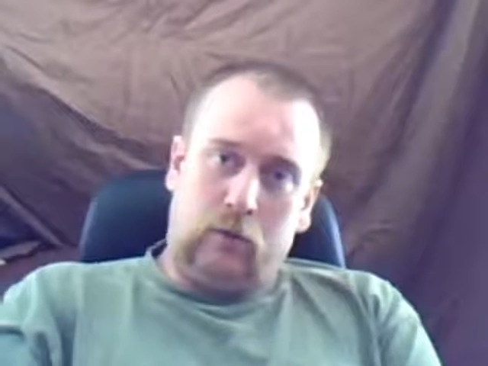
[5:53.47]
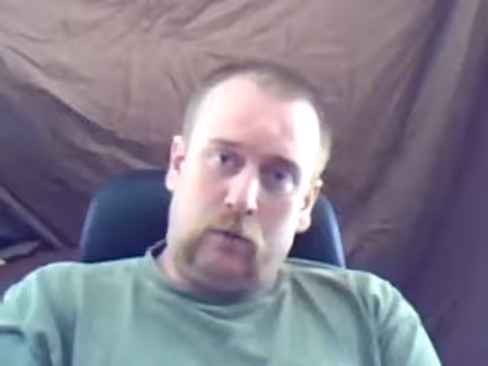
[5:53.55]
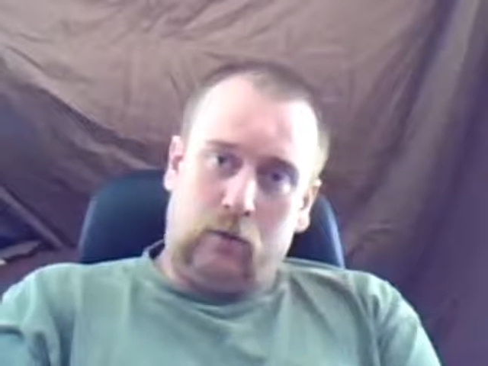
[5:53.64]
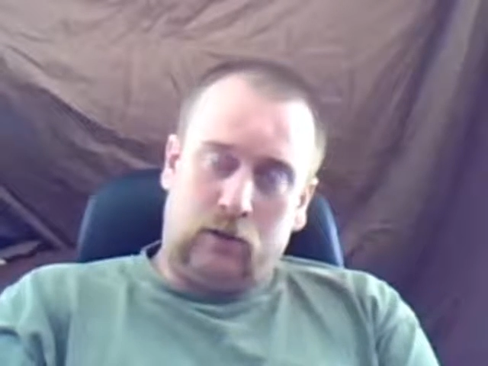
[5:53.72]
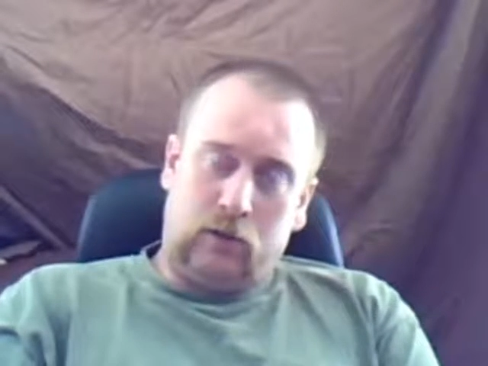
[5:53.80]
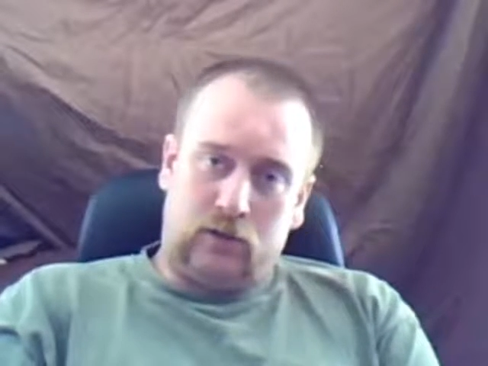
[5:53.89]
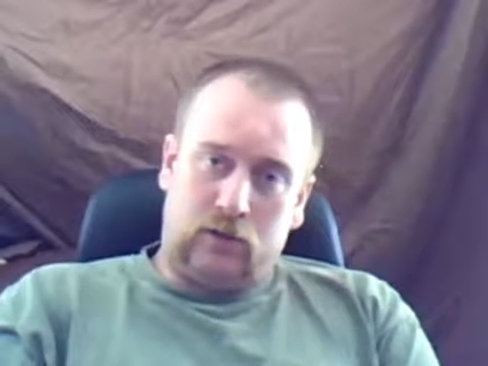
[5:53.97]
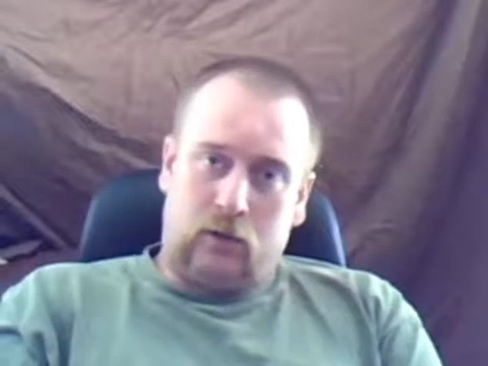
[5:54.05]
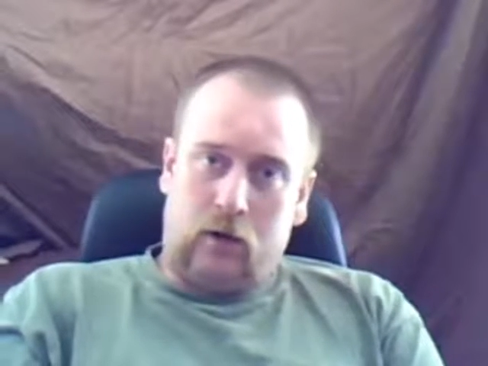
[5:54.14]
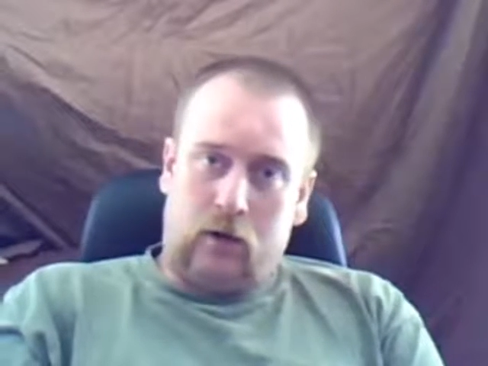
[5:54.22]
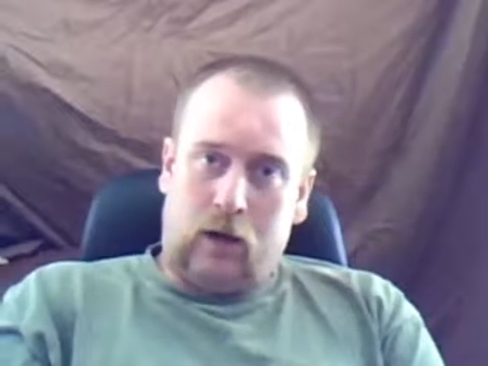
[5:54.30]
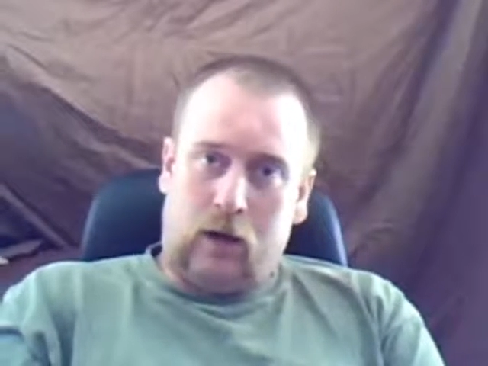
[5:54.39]
but we're going to
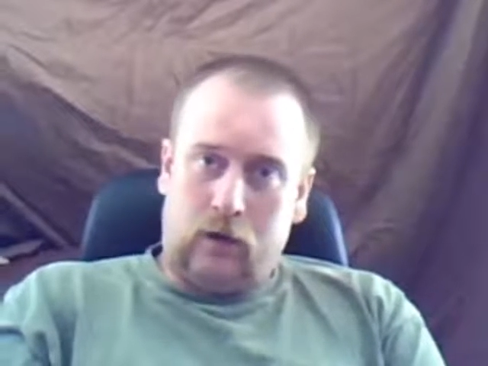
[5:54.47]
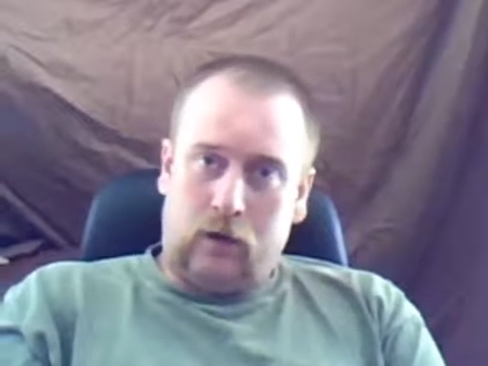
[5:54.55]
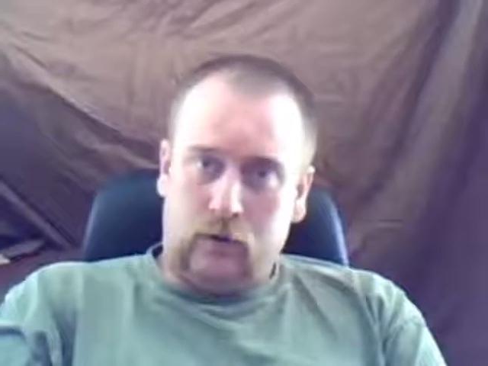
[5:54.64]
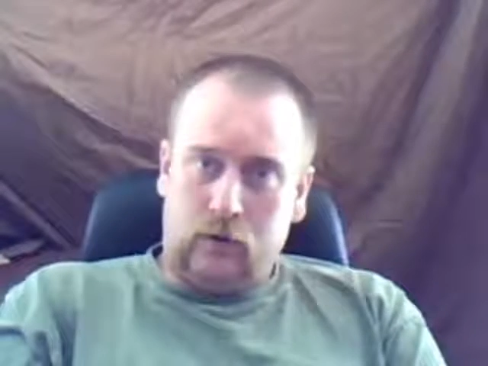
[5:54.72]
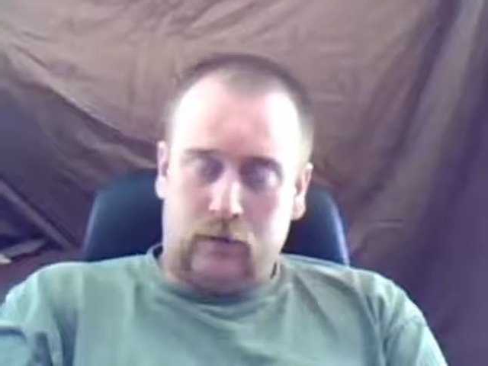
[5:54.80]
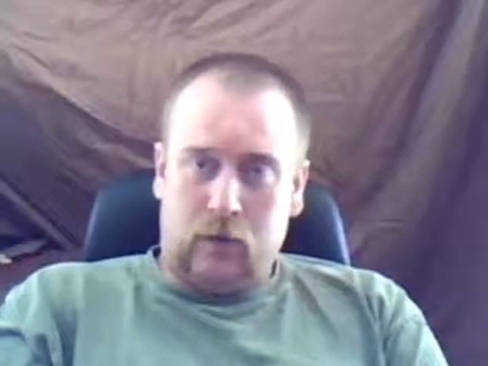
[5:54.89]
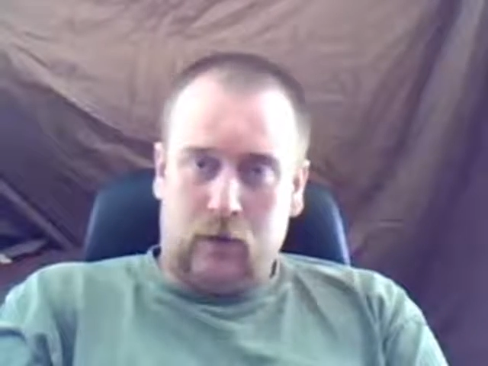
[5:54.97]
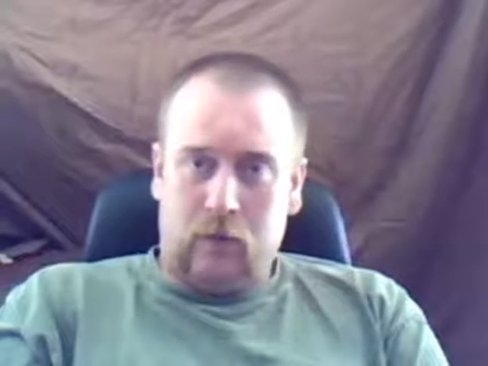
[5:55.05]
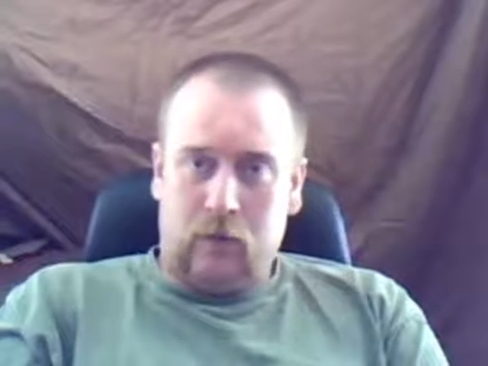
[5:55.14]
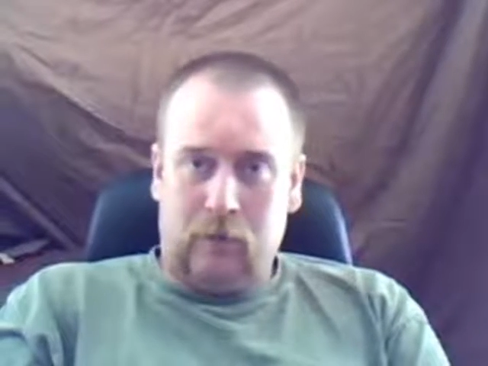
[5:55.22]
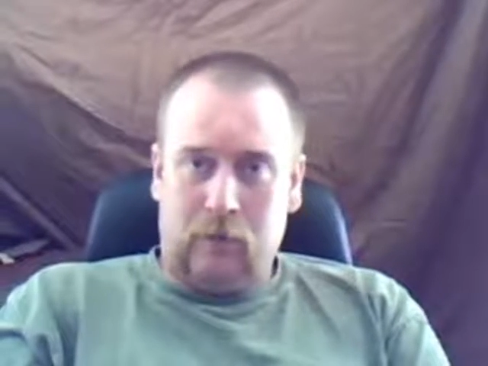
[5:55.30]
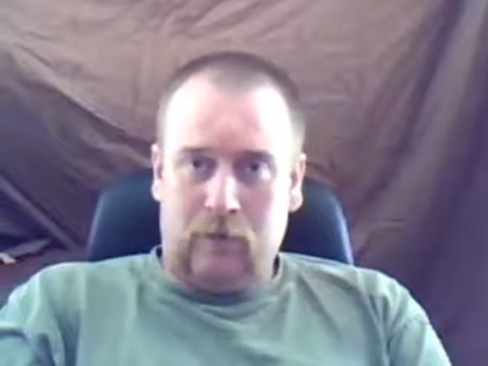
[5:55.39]
start doing some
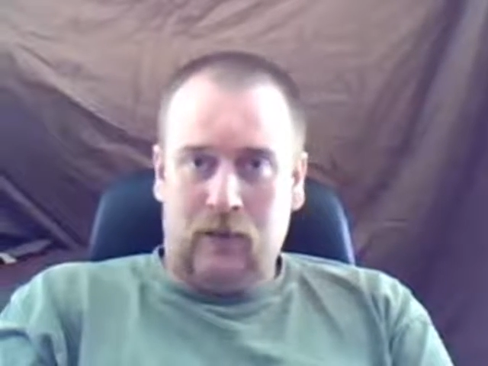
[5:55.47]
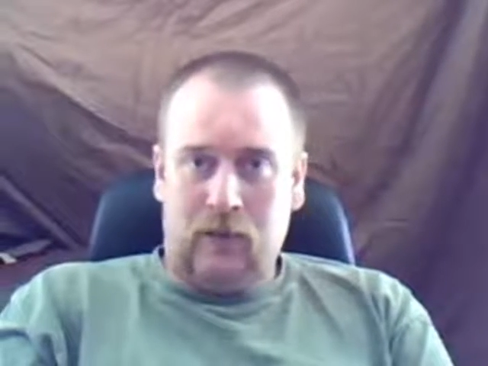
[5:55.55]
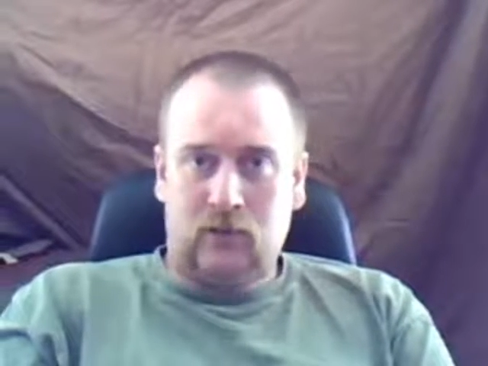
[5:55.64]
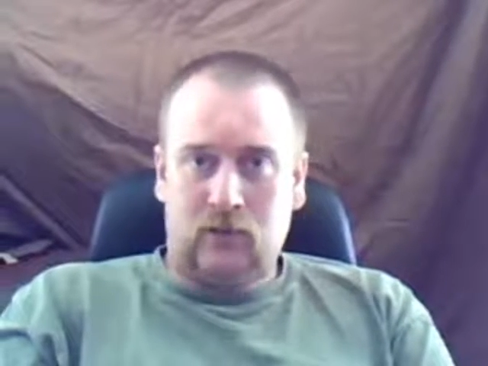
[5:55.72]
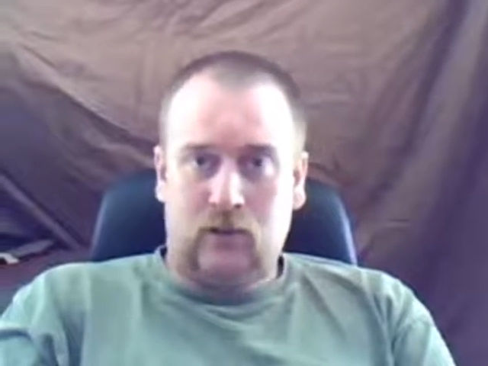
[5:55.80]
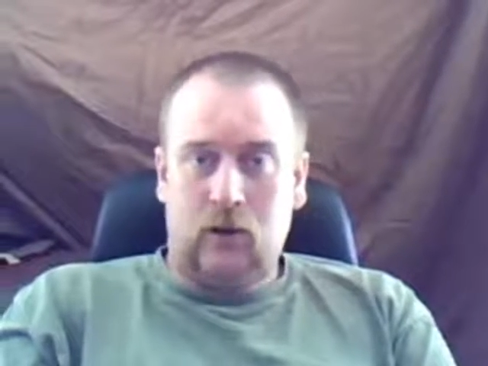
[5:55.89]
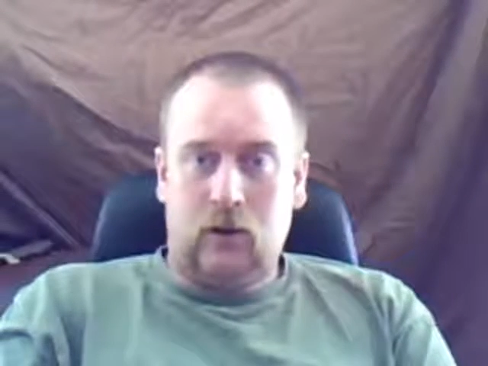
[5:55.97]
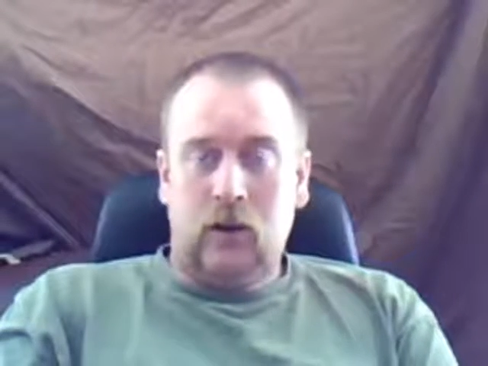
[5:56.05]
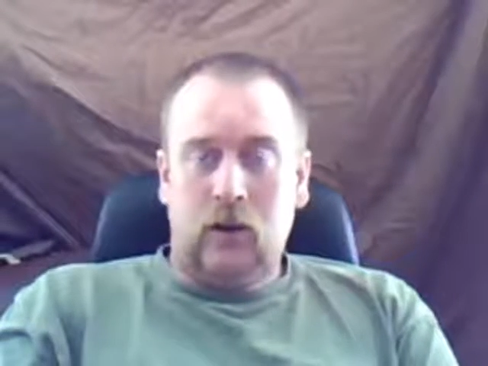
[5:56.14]
hunting maybe next year.